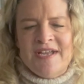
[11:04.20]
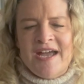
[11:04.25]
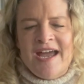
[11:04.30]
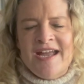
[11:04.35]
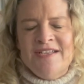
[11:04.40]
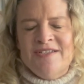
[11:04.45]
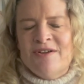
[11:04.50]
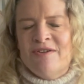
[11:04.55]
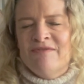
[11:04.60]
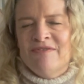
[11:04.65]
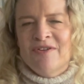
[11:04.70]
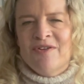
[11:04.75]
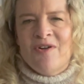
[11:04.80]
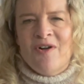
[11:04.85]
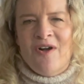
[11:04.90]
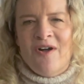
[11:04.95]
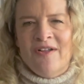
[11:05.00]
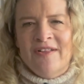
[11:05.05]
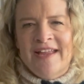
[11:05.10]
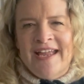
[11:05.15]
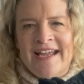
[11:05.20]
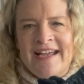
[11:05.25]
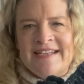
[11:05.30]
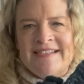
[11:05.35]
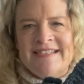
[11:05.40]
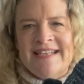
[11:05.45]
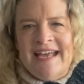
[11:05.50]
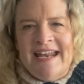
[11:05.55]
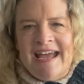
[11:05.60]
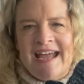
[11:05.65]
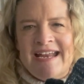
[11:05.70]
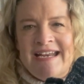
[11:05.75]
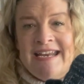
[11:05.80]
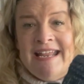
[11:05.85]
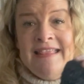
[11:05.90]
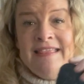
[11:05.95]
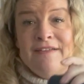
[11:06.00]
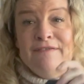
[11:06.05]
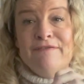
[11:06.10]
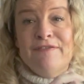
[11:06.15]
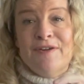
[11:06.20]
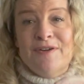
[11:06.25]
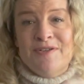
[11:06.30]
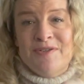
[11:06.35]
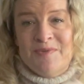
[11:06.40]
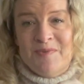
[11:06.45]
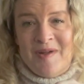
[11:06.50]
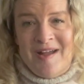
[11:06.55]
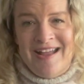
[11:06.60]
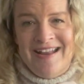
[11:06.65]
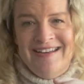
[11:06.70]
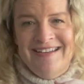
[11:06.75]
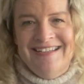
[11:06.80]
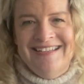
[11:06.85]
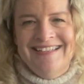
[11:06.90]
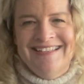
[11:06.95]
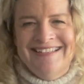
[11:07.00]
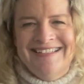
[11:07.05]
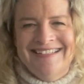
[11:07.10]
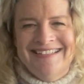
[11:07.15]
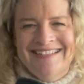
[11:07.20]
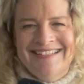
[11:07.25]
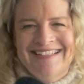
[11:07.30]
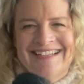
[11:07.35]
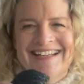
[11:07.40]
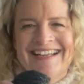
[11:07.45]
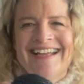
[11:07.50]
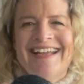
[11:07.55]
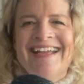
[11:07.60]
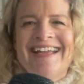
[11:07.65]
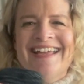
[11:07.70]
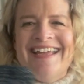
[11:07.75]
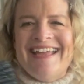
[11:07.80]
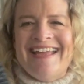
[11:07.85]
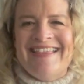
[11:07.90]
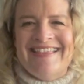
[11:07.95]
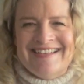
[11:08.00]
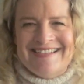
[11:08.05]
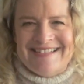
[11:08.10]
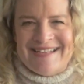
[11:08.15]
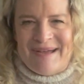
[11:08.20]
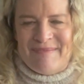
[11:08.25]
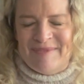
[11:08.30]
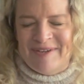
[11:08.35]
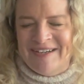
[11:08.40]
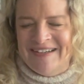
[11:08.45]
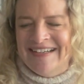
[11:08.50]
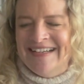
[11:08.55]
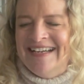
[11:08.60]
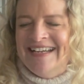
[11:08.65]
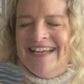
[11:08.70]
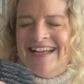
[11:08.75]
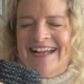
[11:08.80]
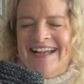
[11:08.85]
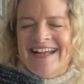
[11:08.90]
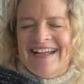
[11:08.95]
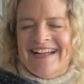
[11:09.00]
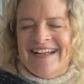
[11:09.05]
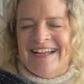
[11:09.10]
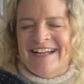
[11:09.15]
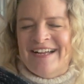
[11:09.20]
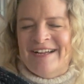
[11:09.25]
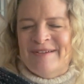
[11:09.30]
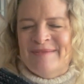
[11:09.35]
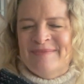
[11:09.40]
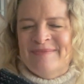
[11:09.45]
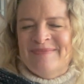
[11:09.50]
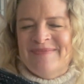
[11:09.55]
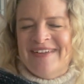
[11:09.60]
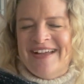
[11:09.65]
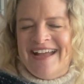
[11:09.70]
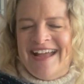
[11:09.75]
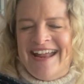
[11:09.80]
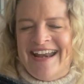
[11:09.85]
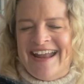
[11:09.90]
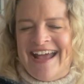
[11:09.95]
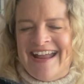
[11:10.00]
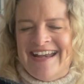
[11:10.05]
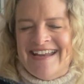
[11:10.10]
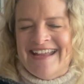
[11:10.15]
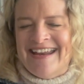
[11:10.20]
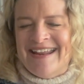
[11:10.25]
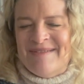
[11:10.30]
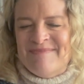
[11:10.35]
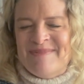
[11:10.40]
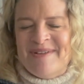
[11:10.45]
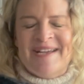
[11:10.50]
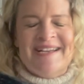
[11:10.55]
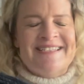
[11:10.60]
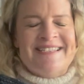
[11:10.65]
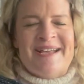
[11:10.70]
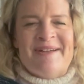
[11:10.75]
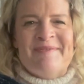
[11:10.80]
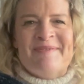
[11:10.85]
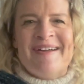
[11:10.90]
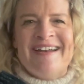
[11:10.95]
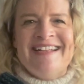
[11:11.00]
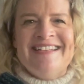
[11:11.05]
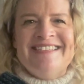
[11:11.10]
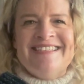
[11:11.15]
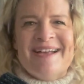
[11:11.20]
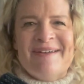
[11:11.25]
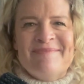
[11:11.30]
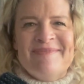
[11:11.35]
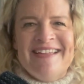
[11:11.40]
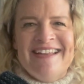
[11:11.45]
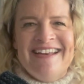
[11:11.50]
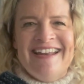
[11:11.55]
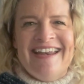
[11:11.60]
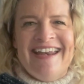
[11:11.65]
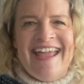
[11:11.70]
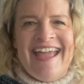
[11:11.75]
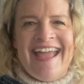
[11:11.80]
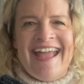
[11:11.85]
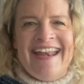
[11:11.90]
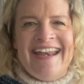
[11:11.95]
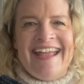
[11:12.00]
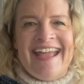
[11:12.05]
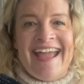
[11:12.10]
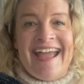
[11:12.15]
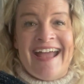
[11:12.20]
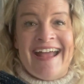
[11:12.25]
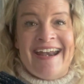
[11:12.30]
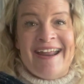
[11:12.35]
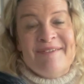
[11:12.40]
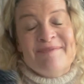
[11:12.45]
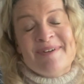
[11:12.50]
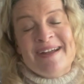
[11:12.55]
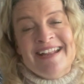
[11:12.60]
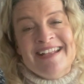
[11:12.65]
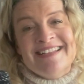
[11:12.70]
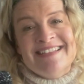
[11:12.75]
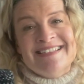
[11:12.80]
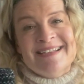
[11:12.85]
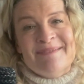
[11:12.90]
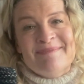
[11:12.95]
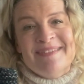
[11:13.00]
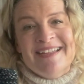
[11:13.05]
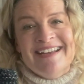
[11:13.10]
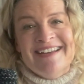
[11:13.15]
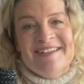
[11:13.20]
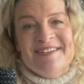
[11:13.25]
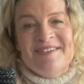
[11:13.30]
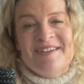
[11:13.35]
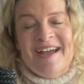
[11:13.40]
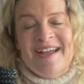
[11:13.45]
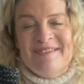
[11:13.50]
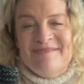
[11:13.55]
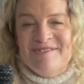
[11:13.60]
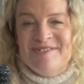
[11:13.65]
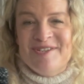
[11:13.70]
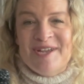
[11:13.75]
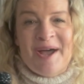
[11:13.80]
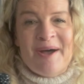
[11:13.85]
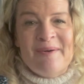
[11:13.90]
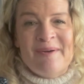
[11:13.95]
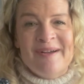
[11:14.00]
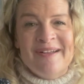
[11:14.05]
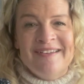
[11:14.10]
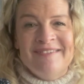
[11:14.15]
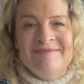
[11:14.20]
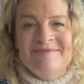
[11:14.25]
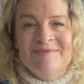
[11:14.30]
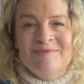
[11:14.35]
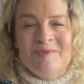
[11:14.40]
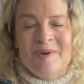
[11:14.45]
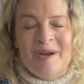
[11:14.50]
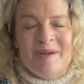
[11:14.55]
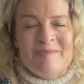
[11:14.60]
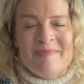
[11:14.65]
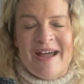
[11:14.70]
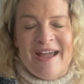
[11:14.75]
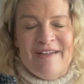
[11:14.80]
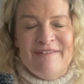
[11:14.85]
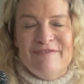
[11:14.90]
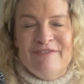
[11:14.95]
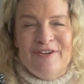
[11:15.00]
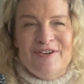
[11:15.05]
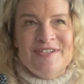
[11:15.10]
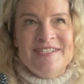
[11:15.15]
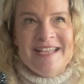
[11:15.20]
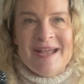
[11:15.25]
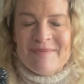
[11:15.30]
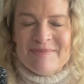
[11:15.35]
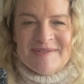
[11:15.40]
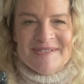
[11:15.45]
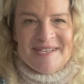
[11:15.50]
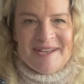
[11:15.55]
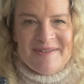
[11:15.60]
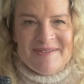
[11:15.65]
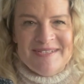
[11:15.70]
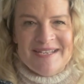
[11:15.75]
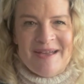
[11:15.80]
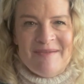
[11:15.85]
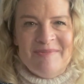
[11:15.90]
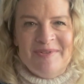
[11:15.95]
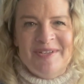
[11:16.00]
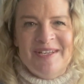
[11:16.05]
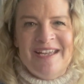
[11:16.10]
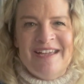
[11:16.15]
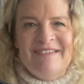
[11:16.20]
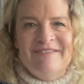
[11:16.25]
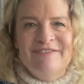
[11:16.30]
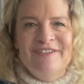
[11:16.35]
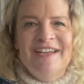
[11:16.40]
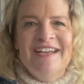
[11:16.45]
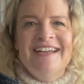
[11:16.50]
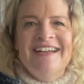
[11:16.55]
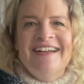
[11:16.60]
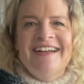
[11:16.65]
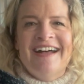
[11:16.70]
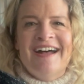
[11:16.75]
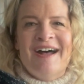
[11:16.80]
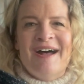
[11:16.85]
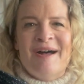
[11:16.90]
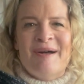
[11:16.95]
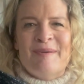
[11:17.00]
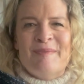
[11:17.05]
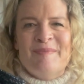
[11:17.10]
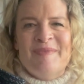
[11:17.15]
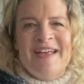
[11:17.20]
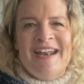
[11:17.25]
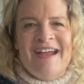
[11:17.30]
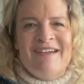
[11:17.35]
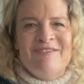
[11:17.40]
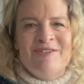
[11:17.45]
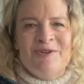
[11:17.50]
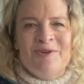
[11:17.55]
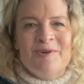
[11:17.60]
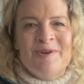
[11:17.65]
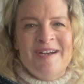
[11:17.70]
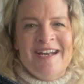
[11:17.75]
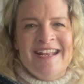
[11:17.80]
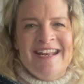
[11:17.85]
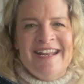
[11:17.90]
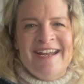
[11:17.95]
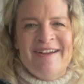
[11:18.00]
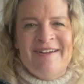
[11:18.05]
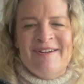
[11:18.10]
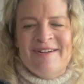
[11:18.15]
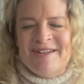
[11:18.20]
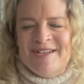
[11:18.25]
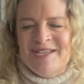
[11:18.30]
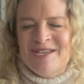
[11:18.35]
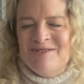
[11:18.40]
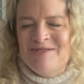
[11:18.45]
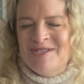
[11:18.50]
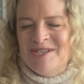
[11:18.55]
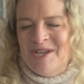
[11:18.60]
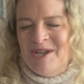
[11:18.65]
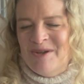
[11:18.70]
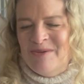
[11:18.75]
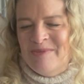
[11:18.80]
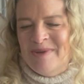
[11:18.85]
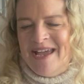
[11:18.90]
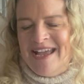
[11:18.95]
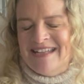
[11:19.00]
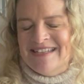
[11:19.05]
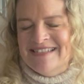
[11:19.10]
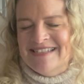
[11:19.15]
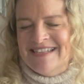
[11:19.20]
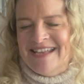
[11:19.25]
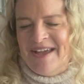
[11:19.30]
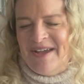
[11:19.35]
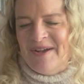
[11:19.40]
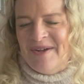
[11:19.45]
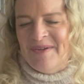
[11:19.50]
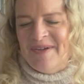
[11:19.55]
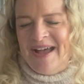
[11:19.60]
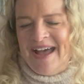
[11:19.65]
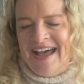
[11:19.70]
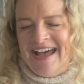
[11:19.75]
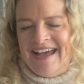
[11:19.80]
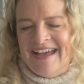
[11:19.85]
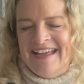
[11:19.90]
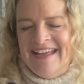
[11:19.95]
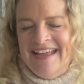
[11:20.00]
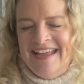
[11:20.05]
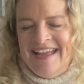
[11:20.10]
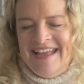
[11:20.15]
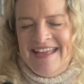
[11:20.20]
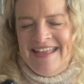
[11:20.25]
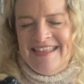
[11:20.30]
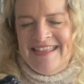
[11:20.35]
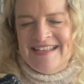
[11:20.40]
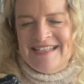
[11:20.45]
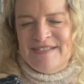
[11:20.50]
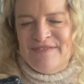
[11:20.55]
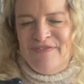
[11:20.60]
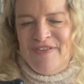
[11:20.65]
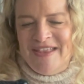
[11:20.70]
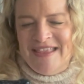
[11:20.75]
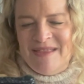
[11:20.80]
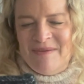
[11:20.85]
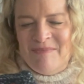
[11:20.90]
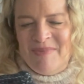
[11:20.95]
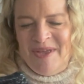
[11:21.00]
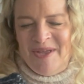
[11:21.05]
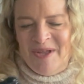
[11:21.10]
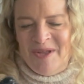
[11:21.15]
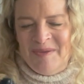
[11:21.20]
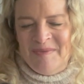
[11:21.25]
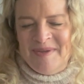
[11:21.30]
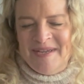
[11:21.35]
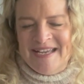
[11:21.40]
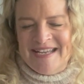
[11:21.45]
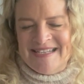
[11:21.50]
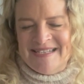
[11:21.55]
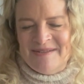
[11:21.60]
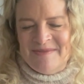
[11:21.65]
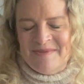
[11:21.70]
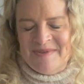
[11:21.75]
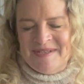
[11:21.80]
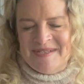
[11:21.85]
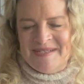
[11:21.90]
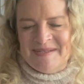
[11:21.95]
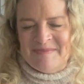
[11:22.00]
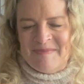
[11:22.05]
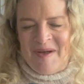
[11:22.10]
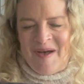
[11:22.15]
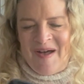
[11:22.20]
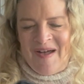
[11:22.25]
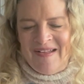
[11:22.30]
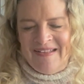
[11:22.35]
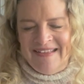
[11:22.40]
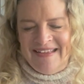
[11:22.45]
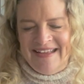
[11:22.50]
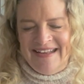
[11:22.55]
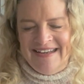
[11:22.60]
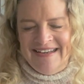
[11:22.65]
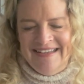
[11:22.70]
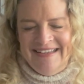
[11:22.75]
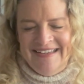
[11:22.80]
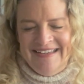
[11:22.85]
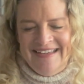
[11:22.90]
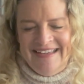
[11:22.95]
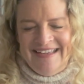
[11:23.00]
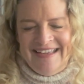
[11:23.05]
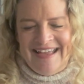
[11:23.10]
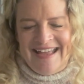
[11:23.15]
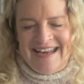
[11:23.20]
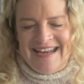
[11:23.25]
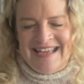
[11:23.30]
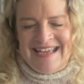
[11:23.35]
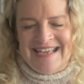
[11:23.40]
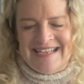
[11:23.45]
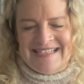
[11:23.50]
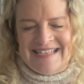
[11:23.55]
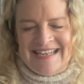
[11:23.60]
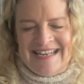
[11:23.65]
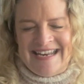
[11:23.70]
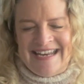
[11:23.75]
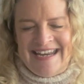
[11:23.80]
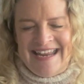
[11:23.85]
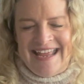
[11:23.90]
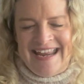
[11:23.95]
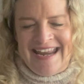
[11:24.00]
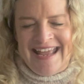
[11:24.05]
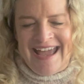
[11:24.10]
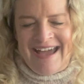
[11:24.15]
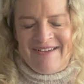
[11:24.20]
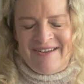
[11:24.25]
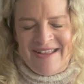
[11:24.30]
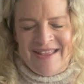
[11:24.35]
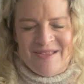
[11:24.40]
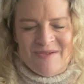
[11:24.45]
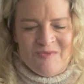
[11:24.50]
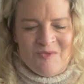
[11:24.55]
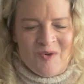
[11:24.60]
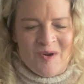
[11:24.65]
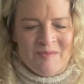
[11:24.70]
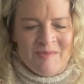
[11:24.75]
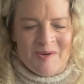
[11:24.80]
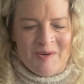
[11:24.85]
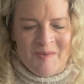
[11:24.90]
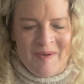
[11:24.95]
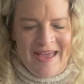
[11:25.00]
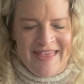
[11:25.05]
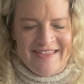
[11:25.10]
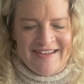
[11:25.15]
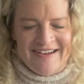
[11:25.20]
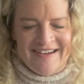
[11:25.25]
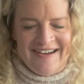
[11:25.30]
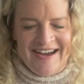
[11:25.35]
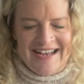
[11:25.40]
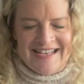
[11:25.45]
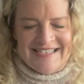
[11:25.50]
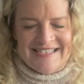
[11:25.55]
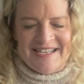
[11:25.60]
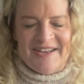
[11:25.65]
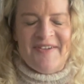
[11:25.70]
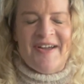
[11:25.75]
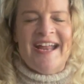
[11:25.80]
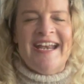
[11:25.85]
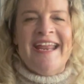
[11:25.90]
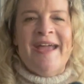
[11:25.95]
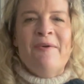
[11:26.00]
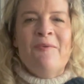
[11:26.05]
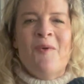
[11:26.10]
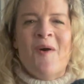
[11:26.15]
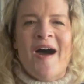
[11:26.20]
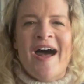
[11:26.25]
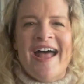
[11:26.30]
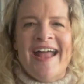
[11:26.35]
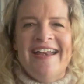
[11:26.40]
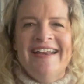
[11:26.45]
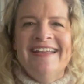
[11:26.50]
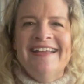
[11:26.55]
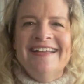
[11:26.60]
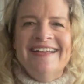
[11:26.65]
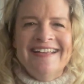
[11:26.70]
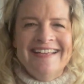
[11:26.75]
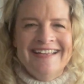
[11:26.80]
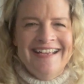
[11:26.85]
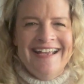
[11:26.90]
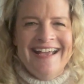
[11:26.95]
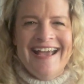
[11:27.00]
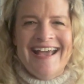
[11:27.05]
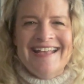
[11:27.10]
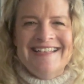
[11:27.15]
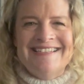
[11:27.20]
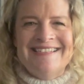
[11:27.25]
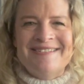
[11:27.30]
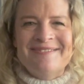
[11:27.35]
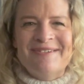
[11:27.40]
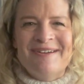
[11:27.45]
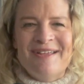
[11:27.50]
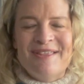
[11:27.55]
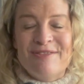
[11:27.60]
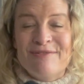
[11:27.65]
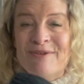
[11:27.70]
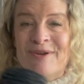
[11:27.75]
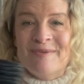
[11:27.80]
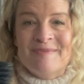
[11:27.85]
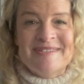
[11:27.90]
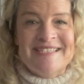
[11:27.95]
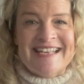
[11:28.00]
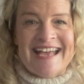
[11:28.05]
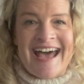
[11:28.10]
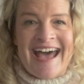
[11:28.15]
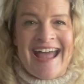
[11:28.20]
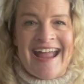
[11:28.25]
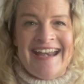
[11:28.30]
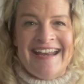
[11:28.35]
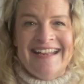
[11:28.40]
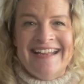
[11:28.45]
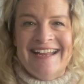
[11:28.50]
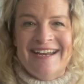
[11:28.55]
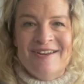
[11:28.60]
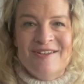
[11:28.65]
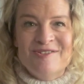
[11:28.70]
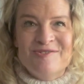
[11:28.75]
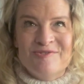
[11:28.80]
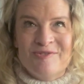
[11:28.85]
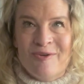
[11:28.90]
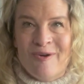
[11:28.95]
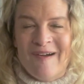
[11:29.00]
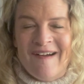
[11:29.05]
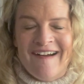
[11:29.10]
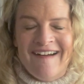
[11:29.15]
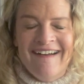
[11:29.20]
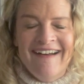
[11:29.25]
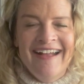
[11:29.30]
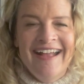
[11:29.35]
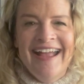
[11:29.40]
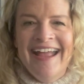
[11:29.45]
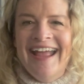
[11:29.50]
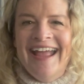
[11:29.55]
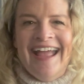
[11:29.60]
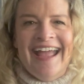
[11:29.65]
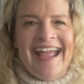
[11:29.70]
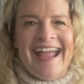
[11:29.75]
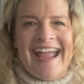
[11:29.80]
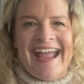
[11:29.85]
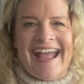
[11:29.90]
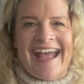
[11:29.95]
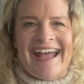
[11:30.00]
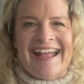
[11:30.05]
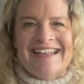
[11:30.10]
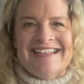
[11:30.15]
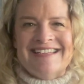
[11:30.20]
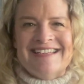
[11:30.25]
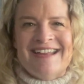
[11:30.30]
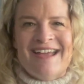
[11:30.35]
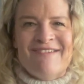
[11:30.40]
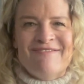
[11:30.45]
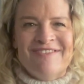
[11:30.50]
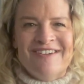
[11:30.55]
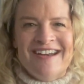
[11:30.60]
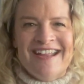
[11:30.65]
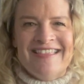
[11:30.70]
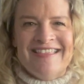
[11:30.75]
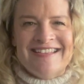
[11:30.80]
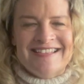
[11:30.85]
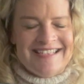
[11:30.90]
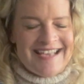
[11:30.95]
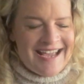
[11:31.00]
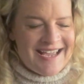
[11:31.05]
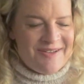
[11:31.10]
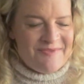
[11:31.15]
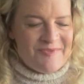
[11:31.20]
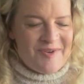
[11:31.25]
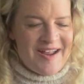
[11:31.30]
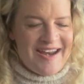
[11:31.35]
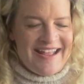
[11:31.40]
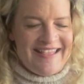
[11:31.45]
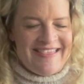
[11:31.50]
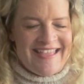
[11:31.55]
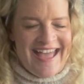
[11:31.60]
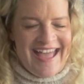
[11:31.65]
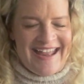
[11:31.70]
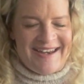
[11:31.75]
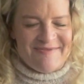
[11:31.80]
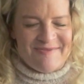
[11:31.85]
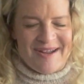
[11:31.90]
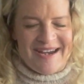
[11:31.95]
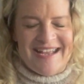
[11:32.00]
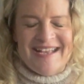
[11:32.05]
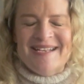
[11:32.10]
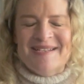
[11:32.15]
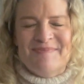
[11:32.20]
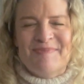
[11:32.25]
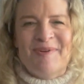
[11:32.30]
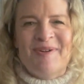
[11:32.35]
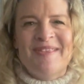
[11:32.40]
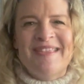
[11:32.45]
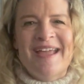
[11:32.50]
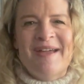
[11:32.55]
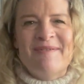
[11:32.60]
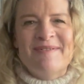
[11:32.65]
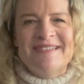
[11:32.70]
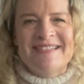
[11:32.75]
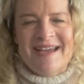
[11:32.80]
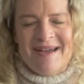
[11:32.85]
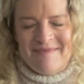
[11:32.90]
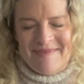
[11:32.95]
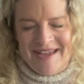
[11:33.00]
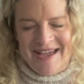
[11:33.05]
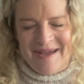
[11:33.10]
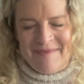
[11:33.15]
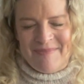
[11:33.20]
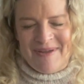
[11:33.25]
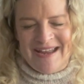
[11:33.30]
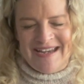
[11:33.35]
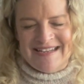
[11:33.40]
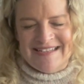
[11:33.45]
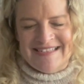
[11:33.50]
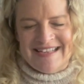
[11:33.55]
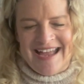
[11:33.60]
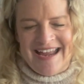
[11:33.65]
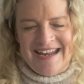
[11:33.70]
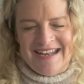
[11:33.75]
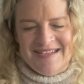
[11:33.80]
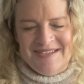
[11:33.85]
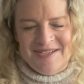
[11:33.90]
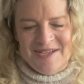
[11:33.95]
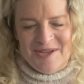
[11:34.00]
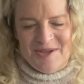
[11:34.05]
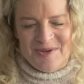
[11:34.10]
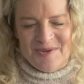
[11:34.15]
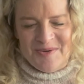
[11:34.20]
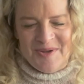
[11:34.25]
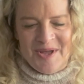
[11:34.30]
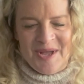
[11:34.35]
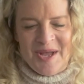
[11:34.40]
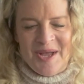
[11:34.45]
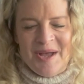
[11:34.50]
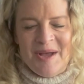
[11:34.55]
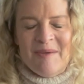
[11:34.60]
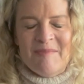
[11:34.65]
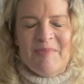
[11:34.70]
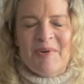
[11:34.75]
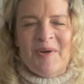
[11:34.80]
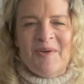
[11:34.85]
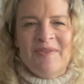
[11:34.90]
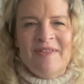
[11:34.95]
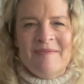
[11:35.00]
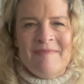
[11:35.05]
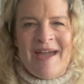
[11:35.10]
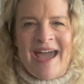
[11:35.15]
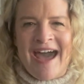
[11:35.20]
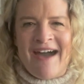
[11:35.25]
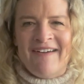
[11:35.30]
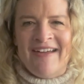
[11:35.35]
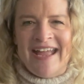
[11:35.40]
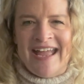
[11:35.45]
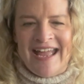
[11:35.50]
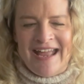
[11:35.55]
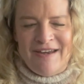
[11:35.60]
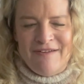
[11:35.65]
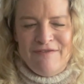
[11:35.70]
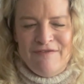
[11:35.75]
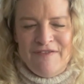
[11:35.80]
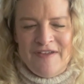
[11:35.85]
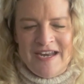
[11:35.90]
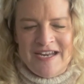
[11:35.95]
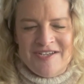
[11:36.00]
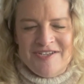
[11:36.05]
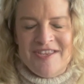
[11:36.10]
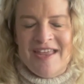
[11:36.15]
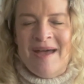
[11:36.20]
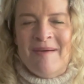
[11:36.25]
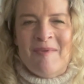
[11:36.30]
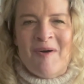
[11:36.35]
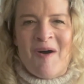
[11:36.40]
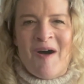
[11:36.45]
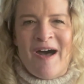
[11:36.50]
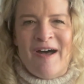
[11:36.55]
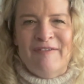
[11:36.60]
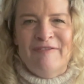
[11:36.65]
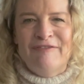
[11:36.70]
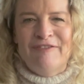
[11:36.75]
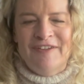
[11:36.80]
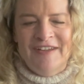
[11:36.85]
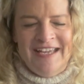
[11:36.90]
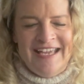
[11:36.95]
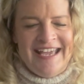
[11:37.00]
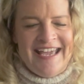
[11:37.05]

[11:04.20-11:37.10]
I don't recall. Like I said, I knit the first one in the summer, and I knit it because I wanted something to knit, and I wanted something to kind of show on one of my first episodes, I believe, that I recorded here on YouTube. And so this fit the bill because it was small and easy to knit out in the warmer weather. And so I knit one and sort of threw them aside in a drawer and never knit the second one. And then when his birthday was coming up, I decided to pull them out and finish them off.